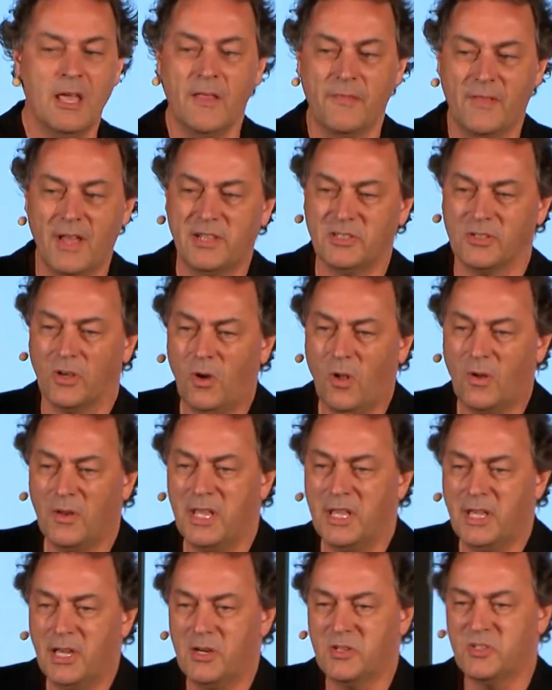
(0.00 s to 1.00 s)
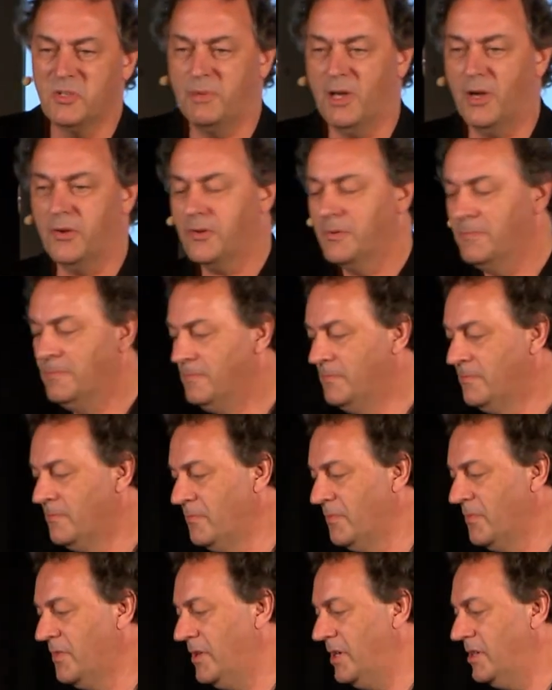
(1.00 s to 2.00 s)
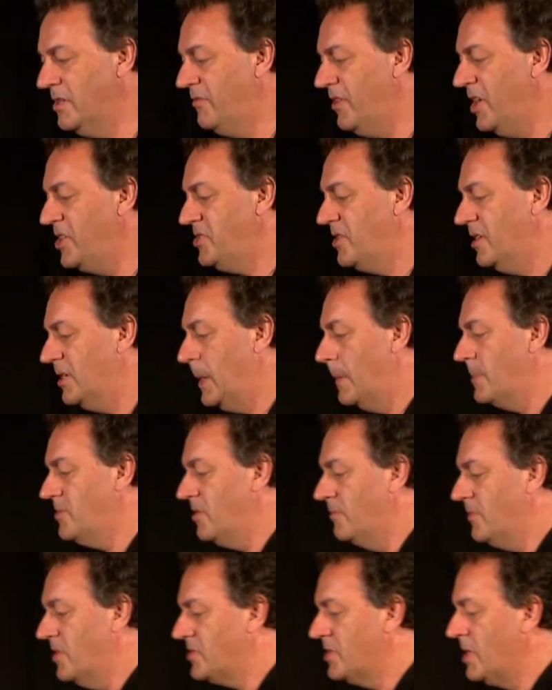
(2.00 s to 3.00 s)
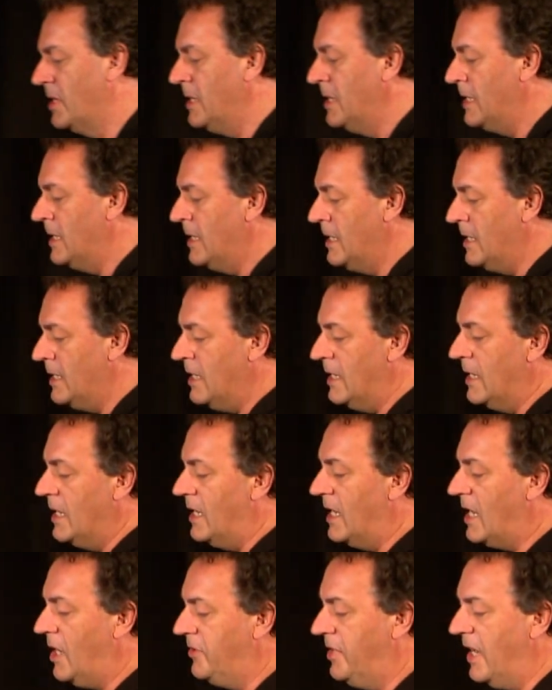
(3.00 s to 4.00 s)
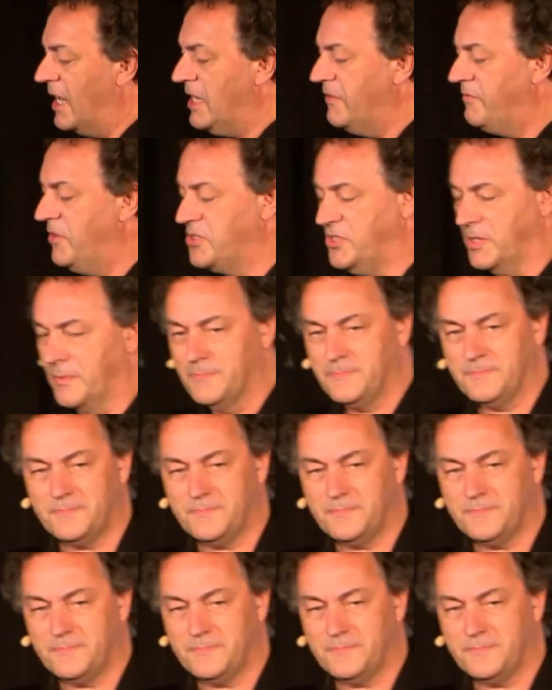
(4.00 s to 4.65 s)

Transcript: That's all he cares about, the innovation that comes from this. Now, television.